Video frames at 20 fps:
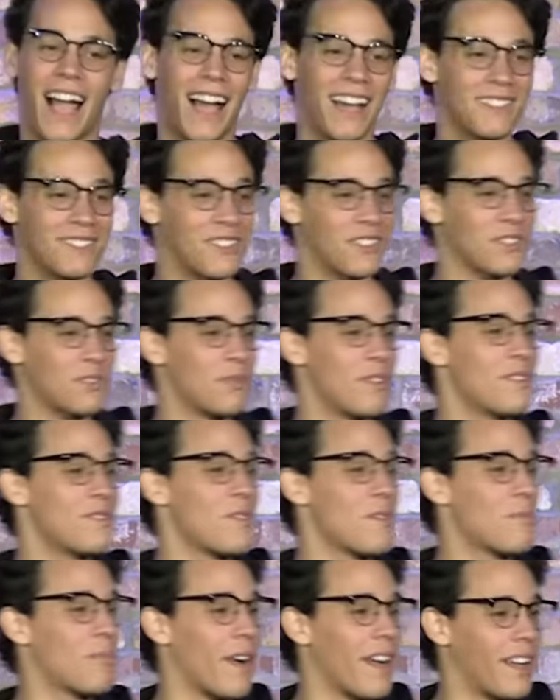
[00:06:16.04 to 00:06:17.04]
I just went
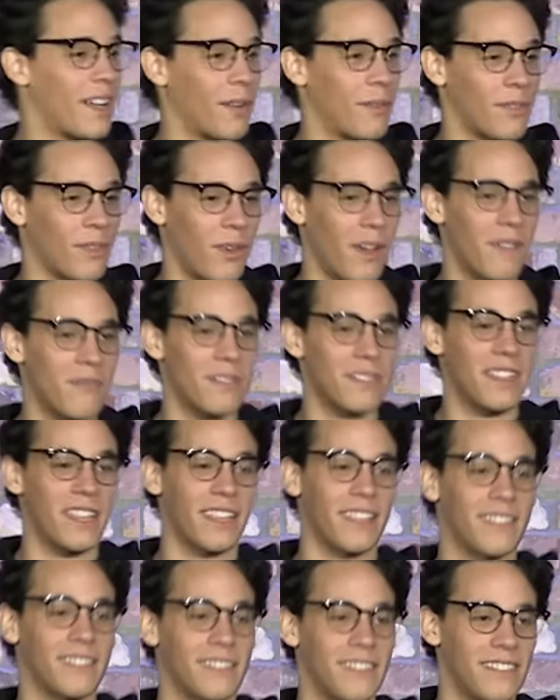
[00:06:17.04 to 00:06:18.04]
through a breakup, so
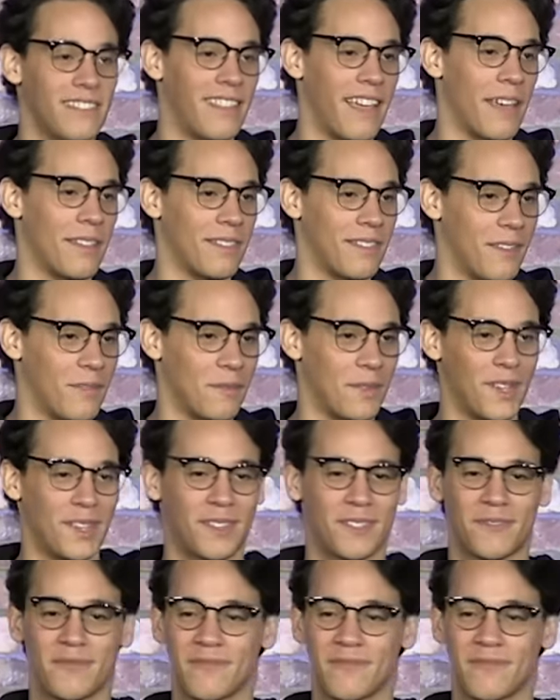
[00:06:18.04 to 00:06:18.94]
everything is death to me.